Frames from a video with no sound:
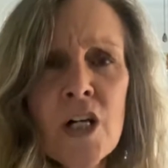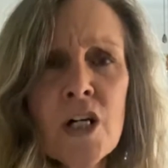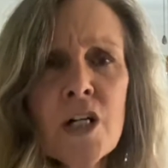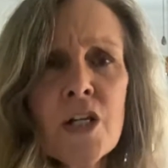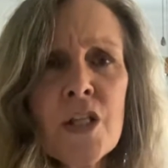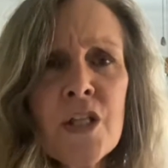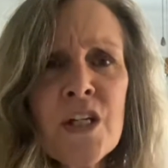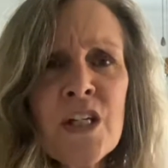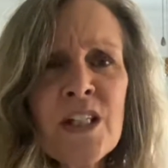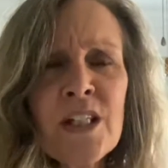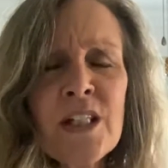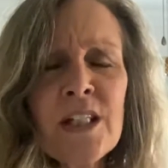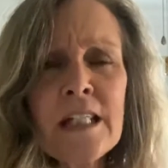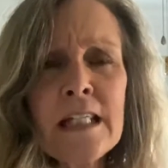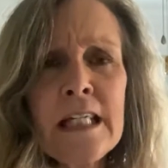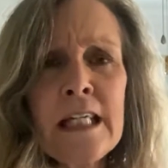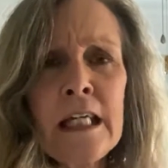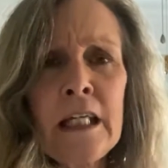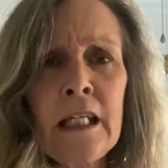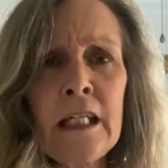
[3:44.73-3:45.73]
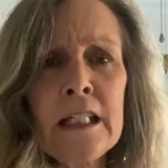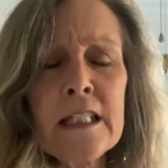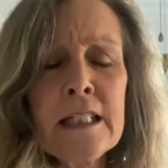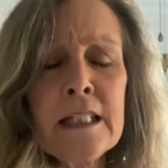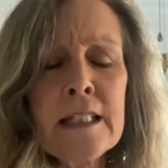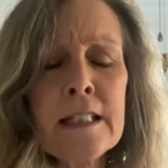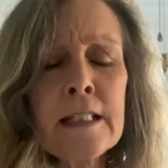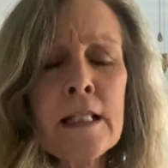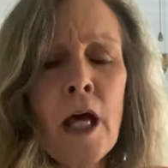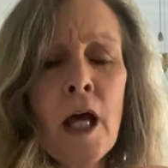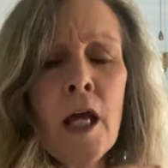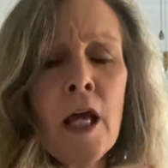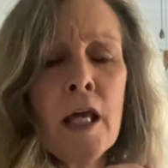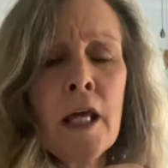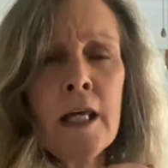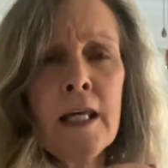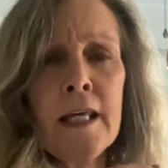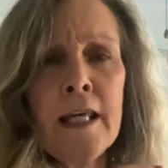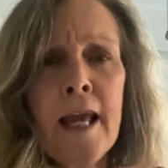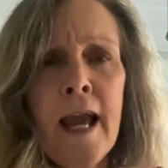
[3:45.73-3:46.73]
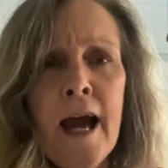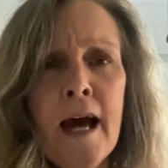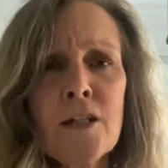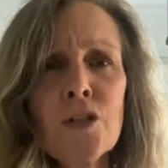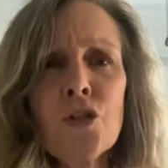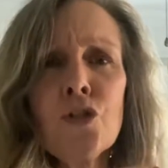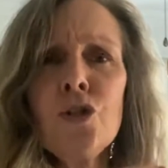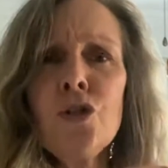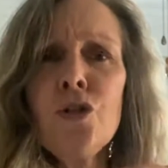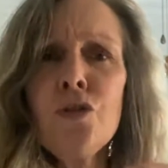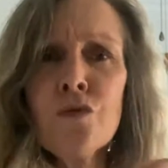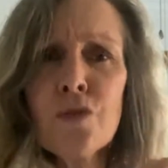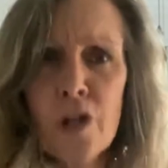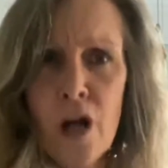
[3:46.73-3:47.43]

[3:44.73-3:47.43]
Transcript: He has 2